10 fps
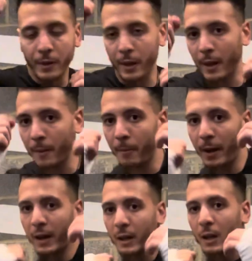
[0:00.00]
and
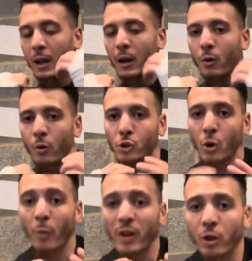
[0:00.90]
back. Also,
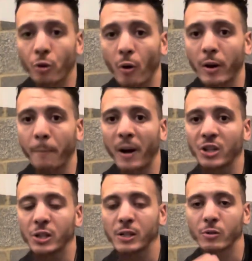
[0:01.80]
when you're throwing your
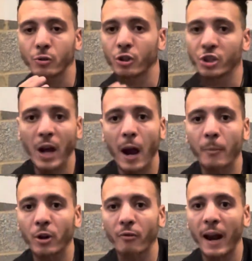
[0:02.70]
punches or your jab or
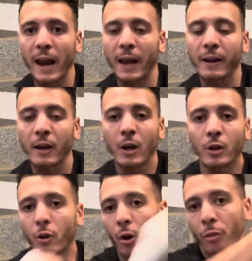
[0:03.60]
your right hand,
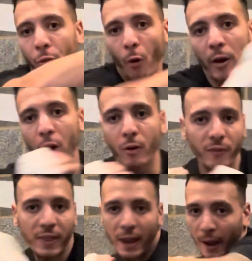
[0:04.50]
don't throw it over
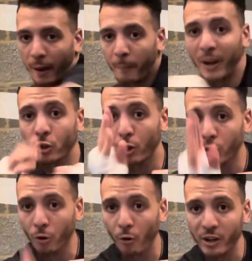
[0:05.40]
there. Make sure you
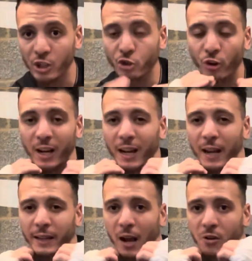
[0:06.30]
throw in a straight
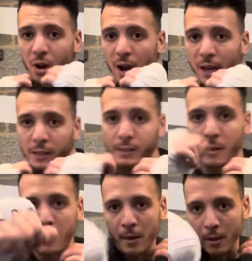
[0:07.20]
line down your eyes
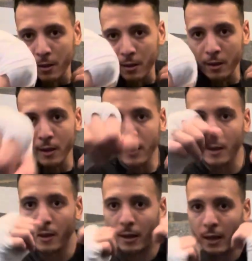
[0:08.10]

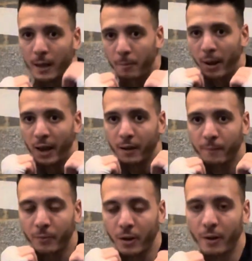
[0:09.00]
and back.
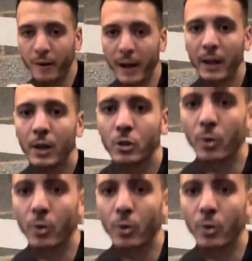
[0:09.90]
All right, so